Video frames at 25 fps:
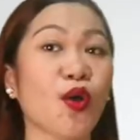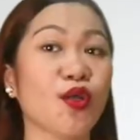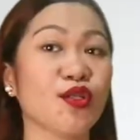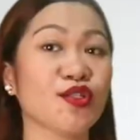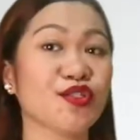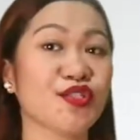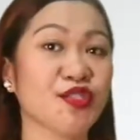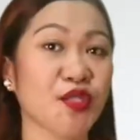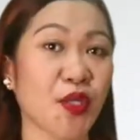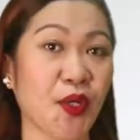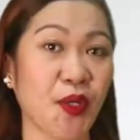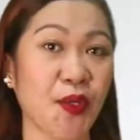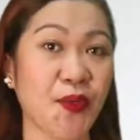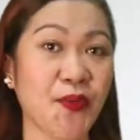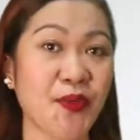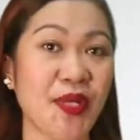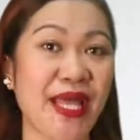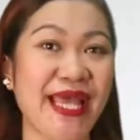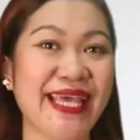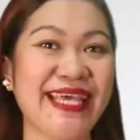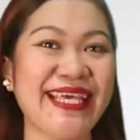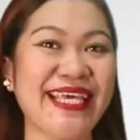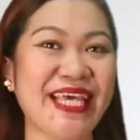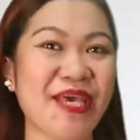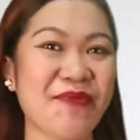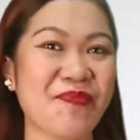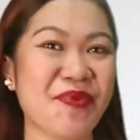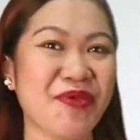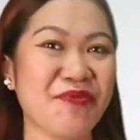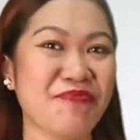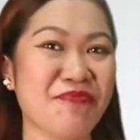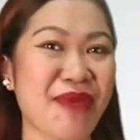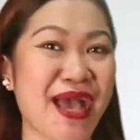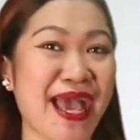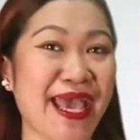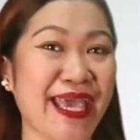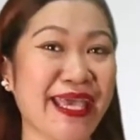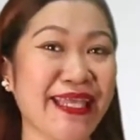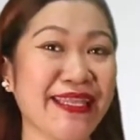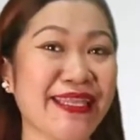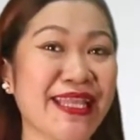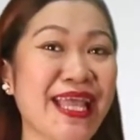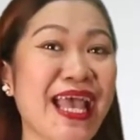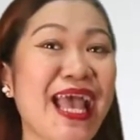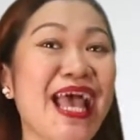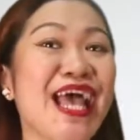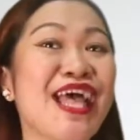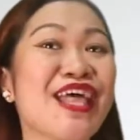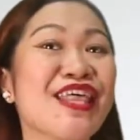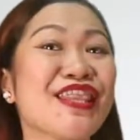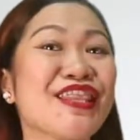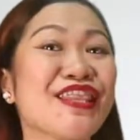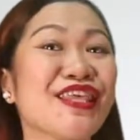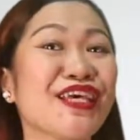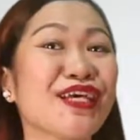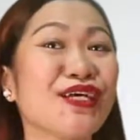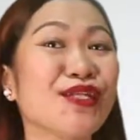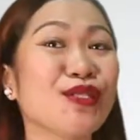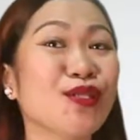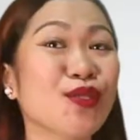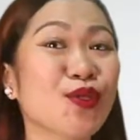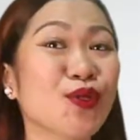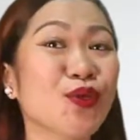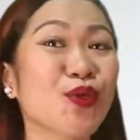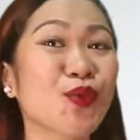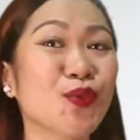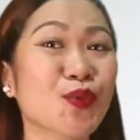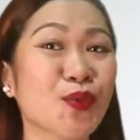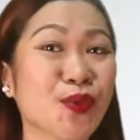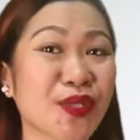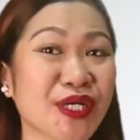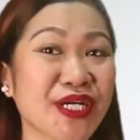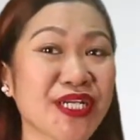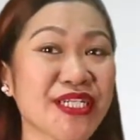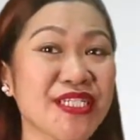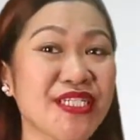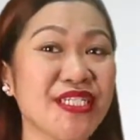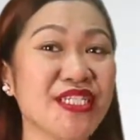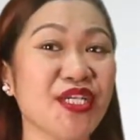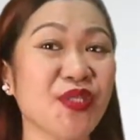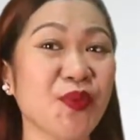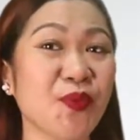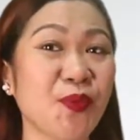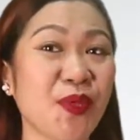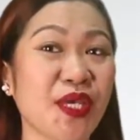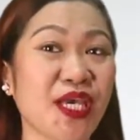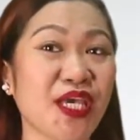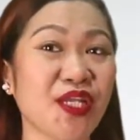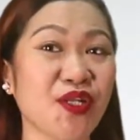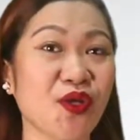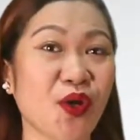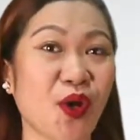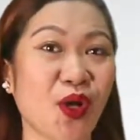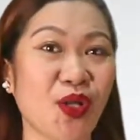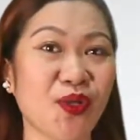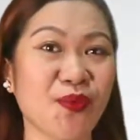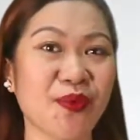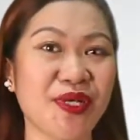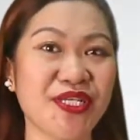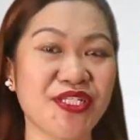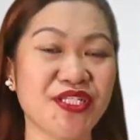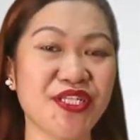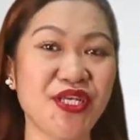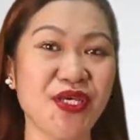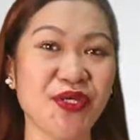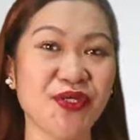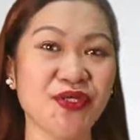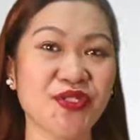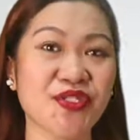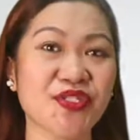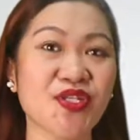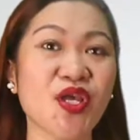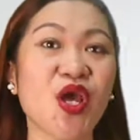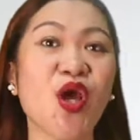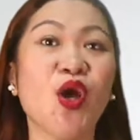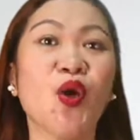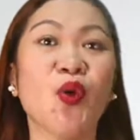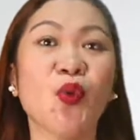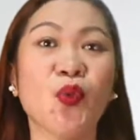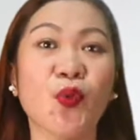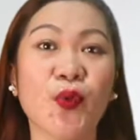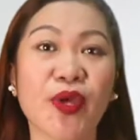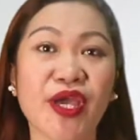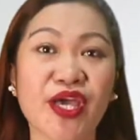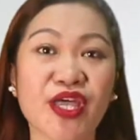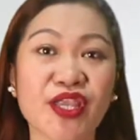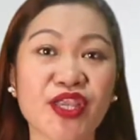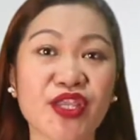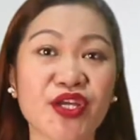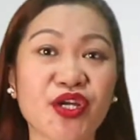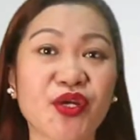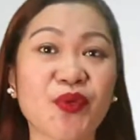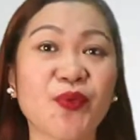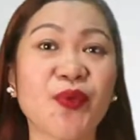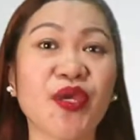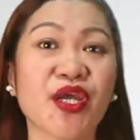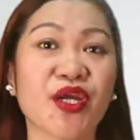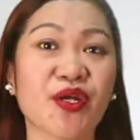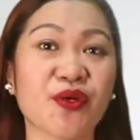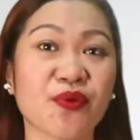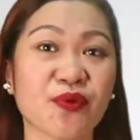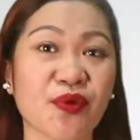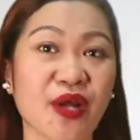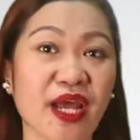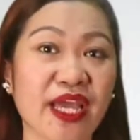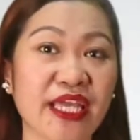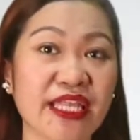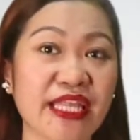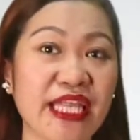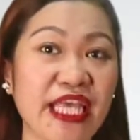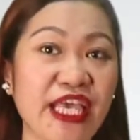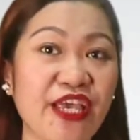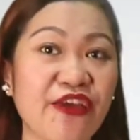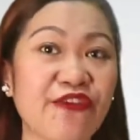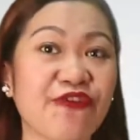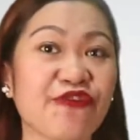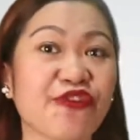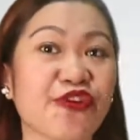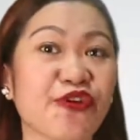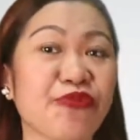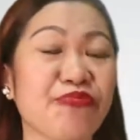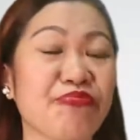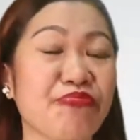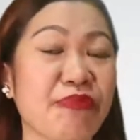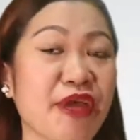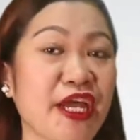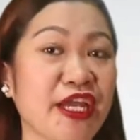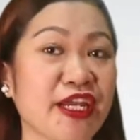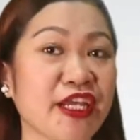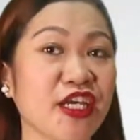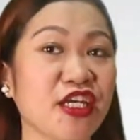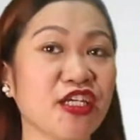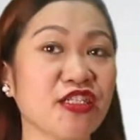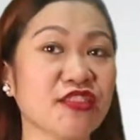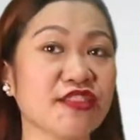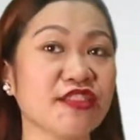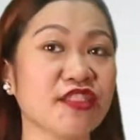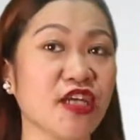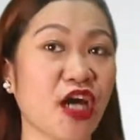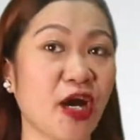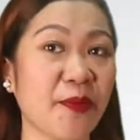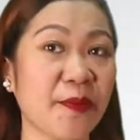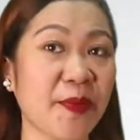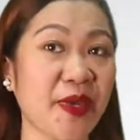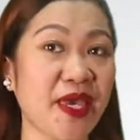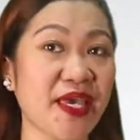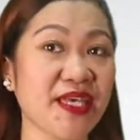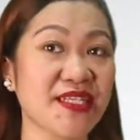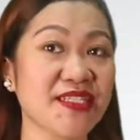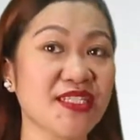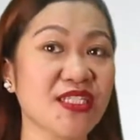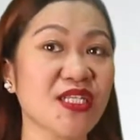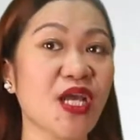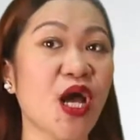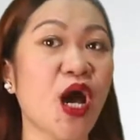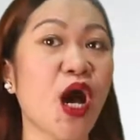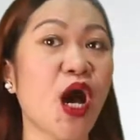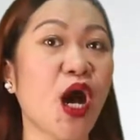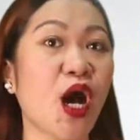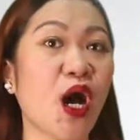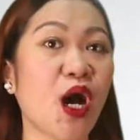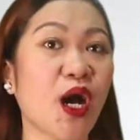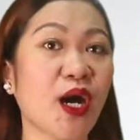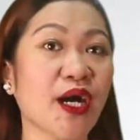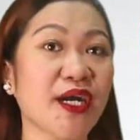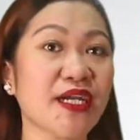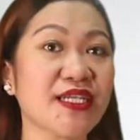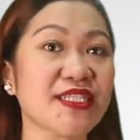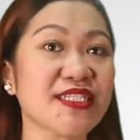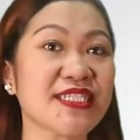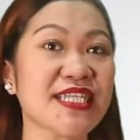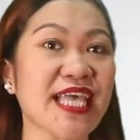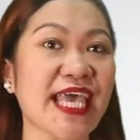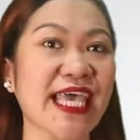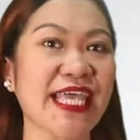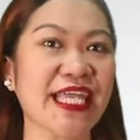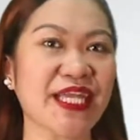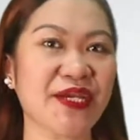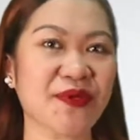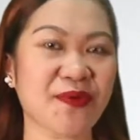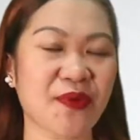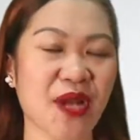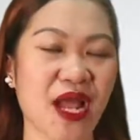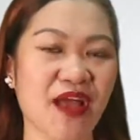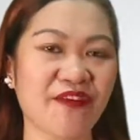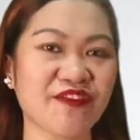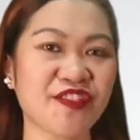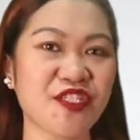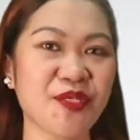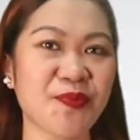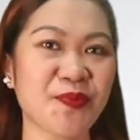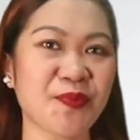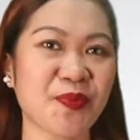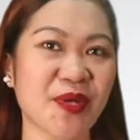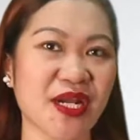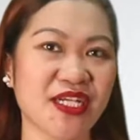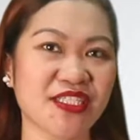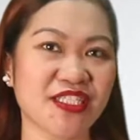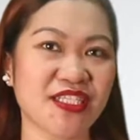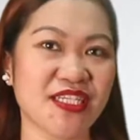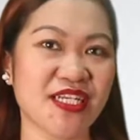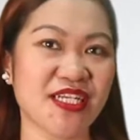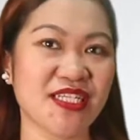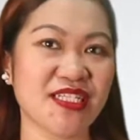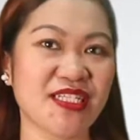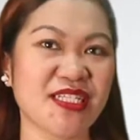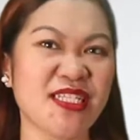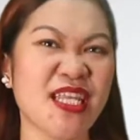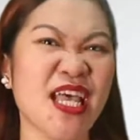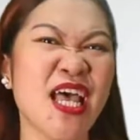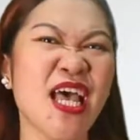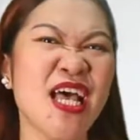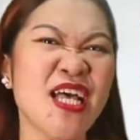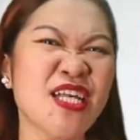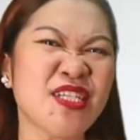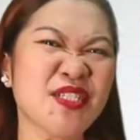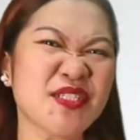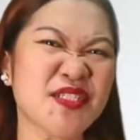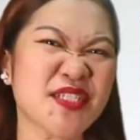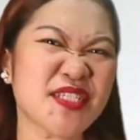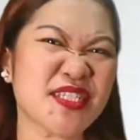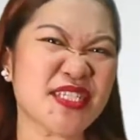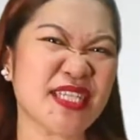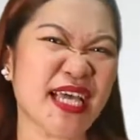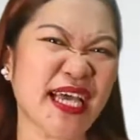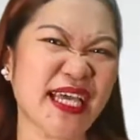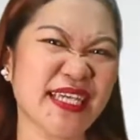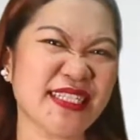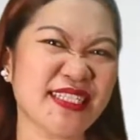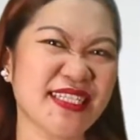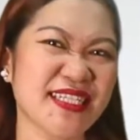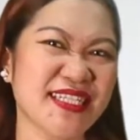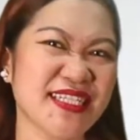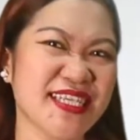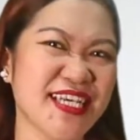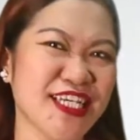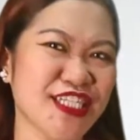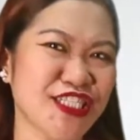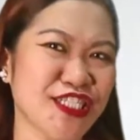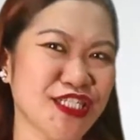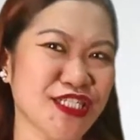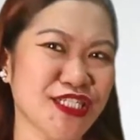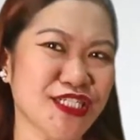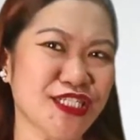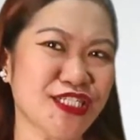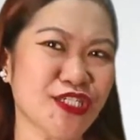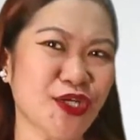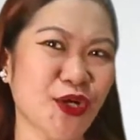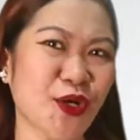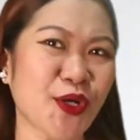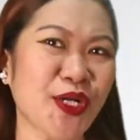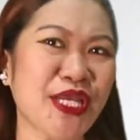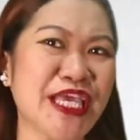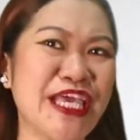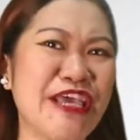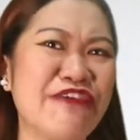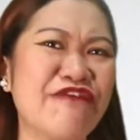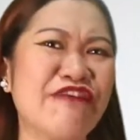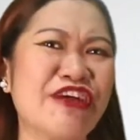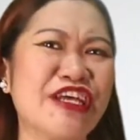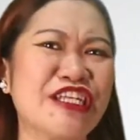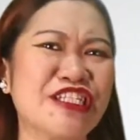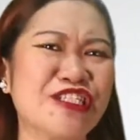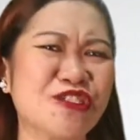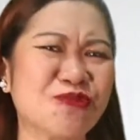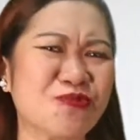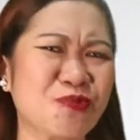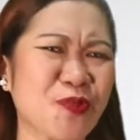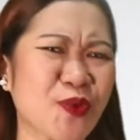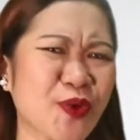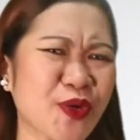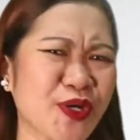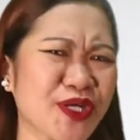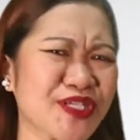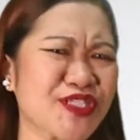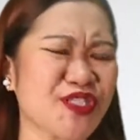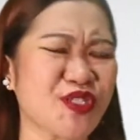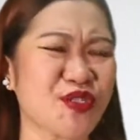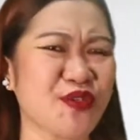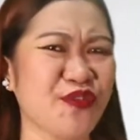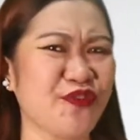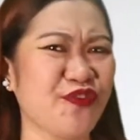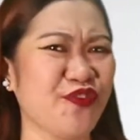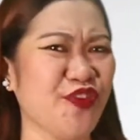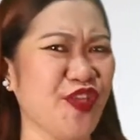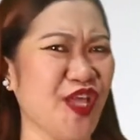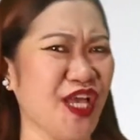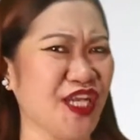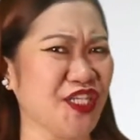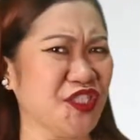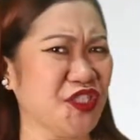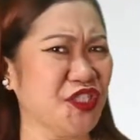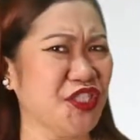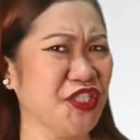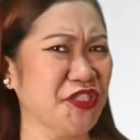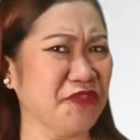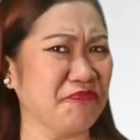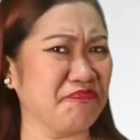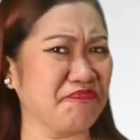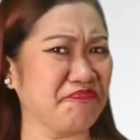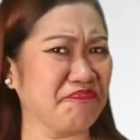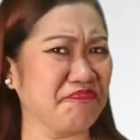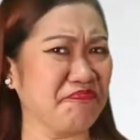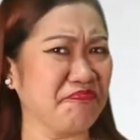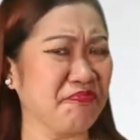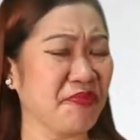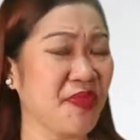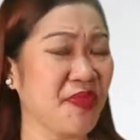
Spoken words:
Also, keep in mind the clue words that we can always use whether we are writing for medical topics, arts and crafts impressions, societal issues, or even sports reflection.